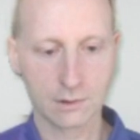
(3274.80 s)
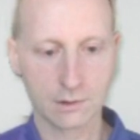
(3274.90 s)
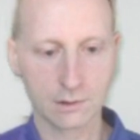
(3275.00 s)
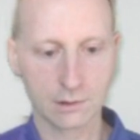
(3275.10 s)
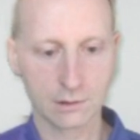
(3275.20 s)

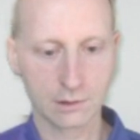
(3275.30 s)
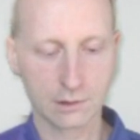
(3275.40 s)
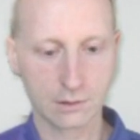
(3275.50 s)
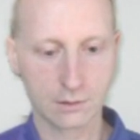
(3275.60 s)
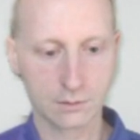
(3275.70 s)

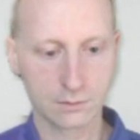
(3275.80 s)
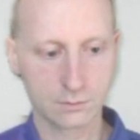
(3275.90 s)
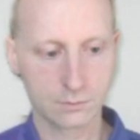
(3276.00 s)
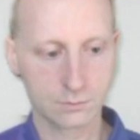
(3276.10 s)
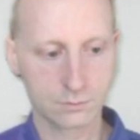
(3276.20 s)

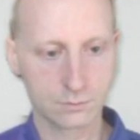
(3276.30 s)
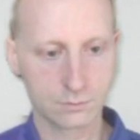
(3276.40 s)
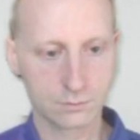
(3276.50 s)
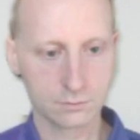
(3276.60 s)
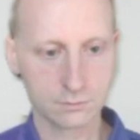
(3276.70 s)

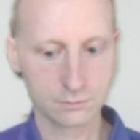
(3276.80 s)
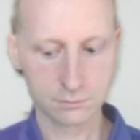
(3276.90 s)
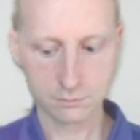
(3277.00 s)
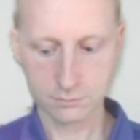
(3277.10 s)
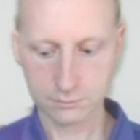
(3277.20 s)

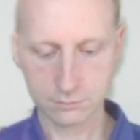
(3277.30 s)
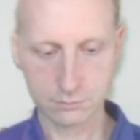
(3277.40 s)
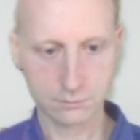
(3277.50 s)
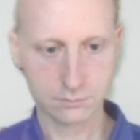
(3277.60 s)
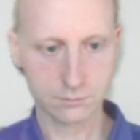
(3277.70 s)

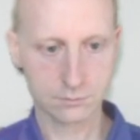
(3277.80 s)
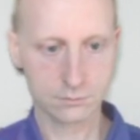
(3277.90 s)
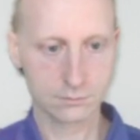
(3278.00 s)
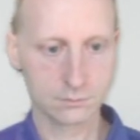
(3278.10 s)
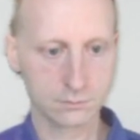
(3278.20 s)

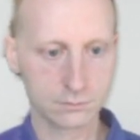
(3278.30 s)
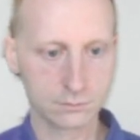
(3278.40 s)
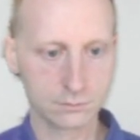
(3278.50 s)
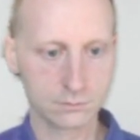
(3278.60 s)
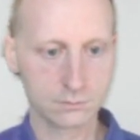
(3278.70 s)

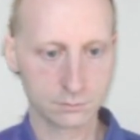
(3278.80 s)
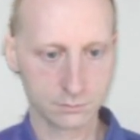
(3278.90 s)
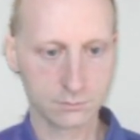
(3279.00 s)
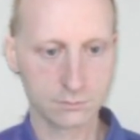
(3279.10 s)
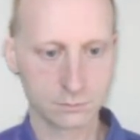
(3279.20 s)

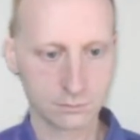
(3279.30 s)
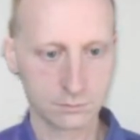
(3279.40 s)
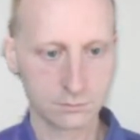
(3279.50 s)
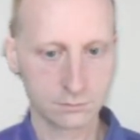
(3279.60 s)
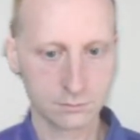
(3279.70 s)

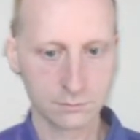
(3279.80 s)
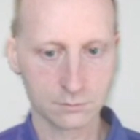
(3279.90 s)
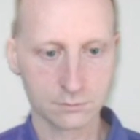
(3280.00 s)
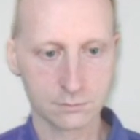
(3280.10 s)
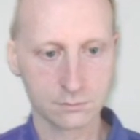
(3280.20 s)
This person isn't speaking.